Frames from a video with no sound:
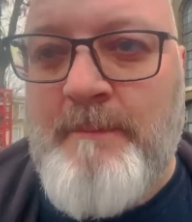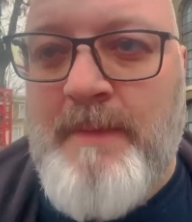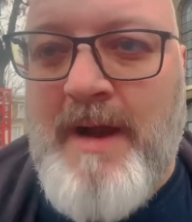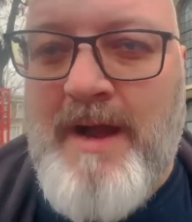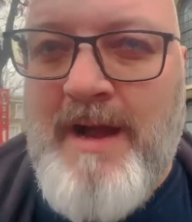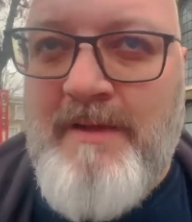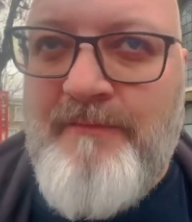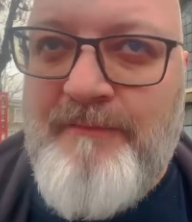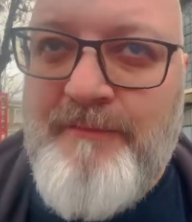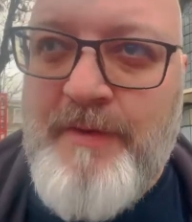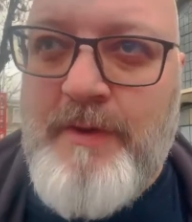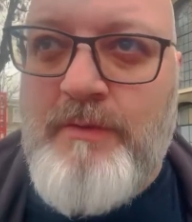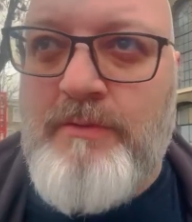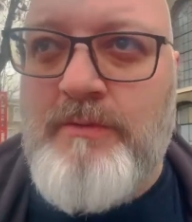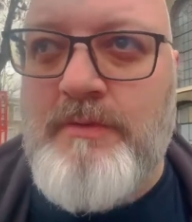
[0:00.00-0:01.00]
But I
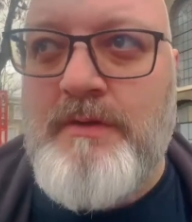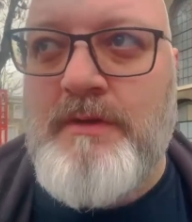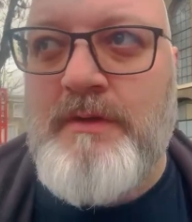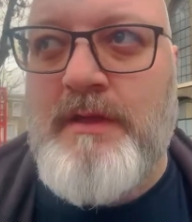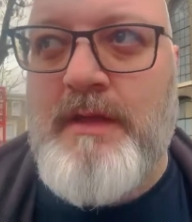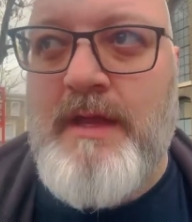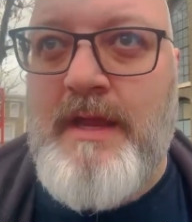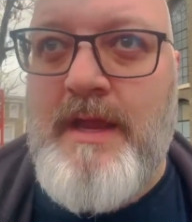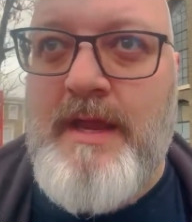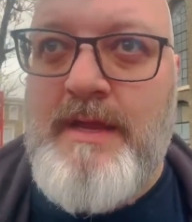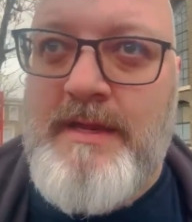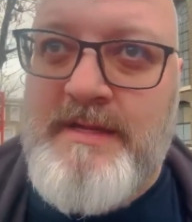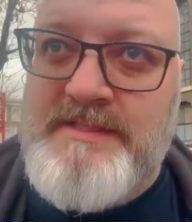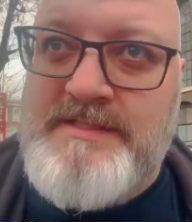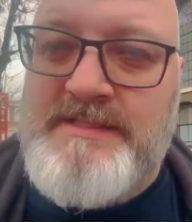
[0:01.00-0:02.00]
feel
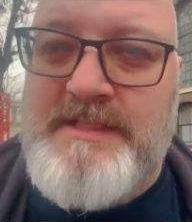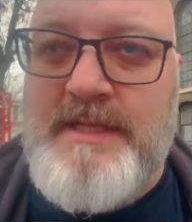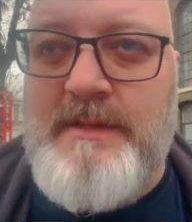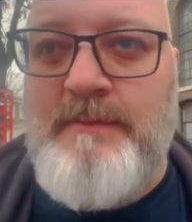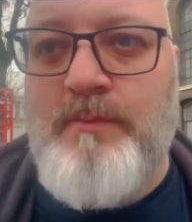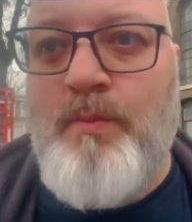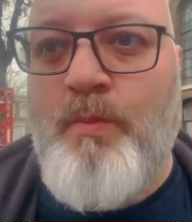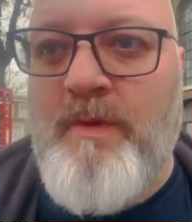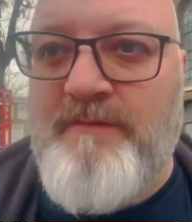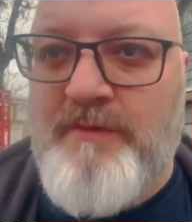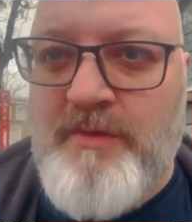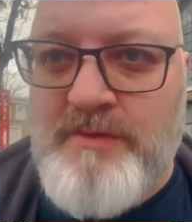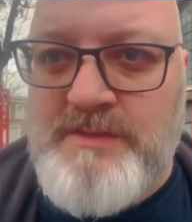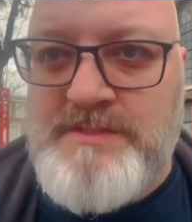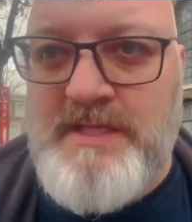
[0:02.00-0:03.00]
in this team, with
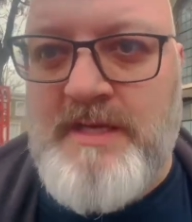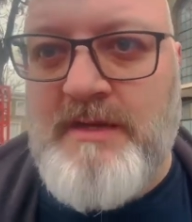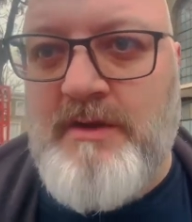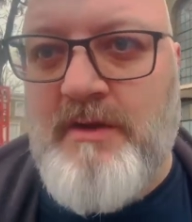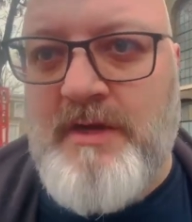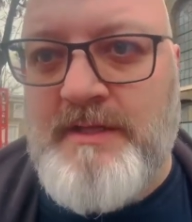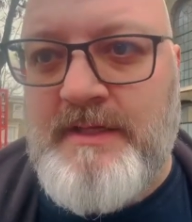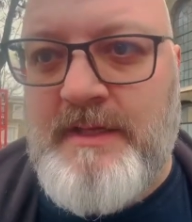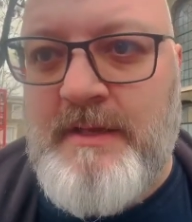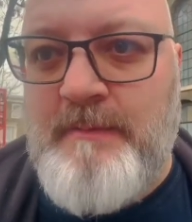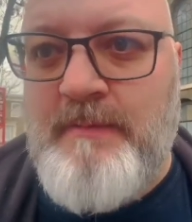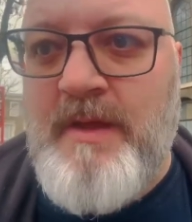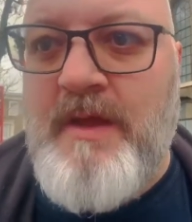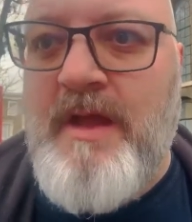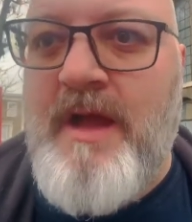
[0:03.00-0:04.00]
Conte guiding
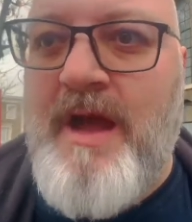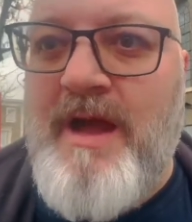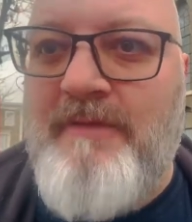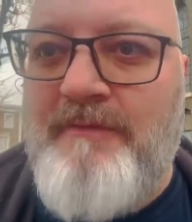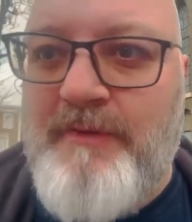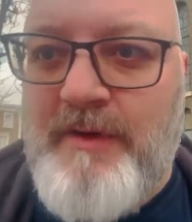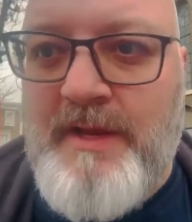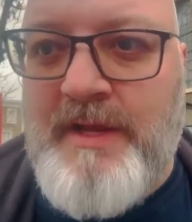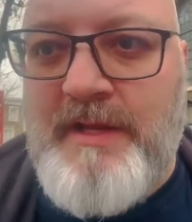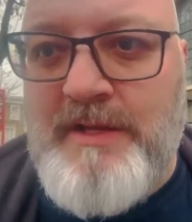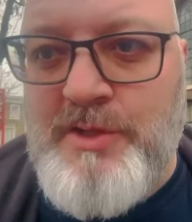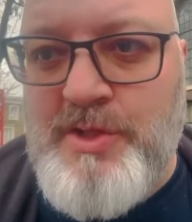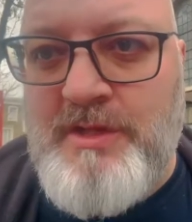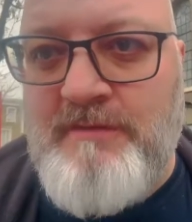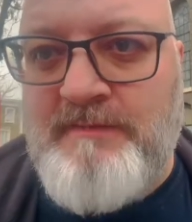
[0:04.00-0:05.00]
him, I feel he can
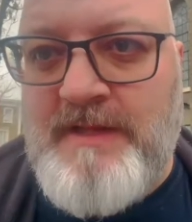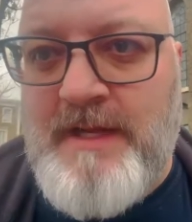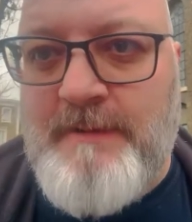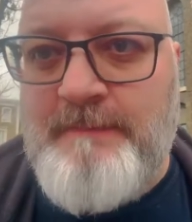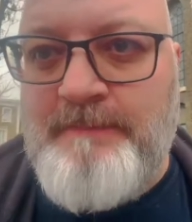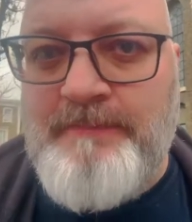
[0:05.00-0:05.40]
achieve that.